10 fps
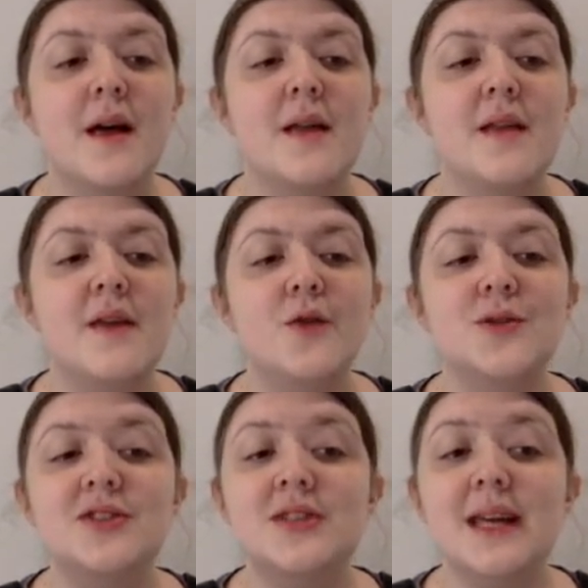Therefore
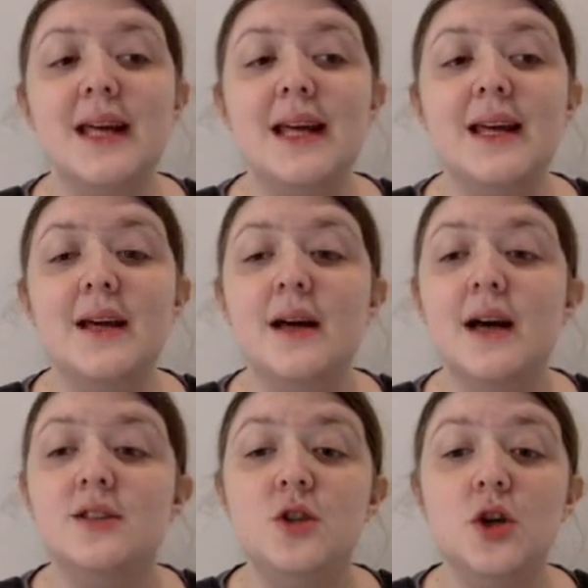C
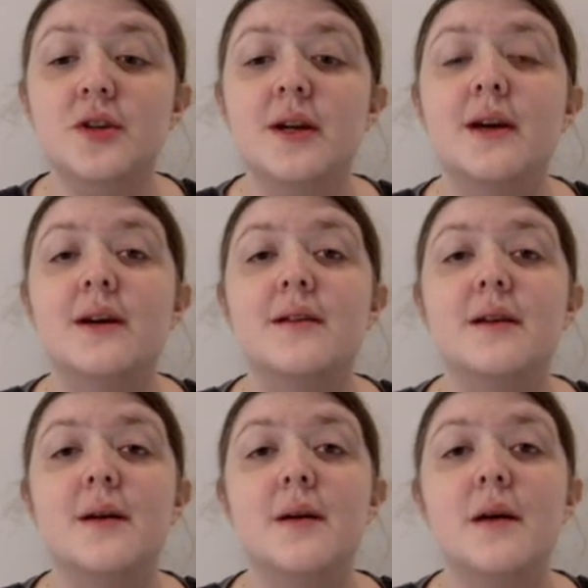has not occurred.
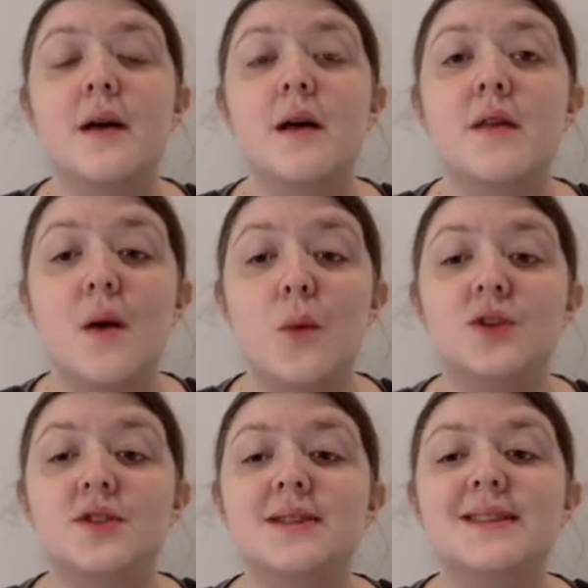There was
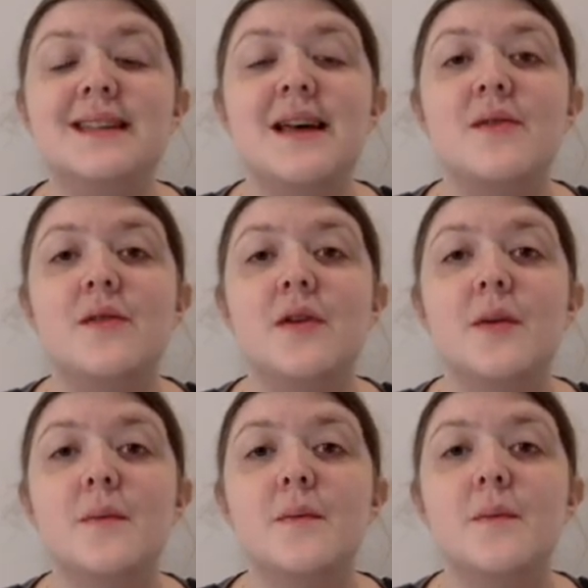consent.
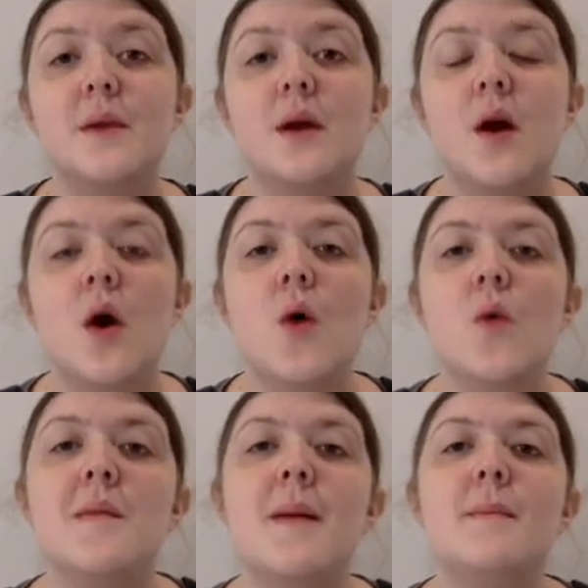
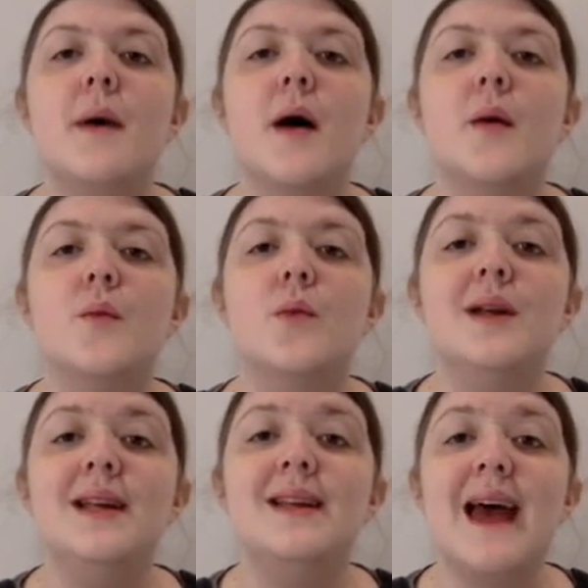Remember, we
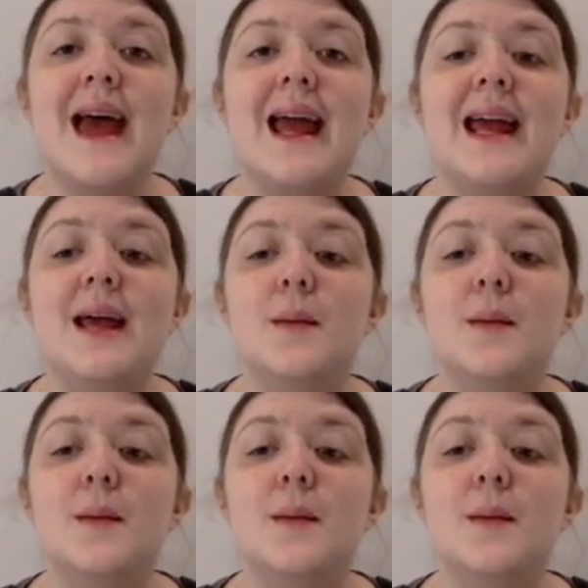need A,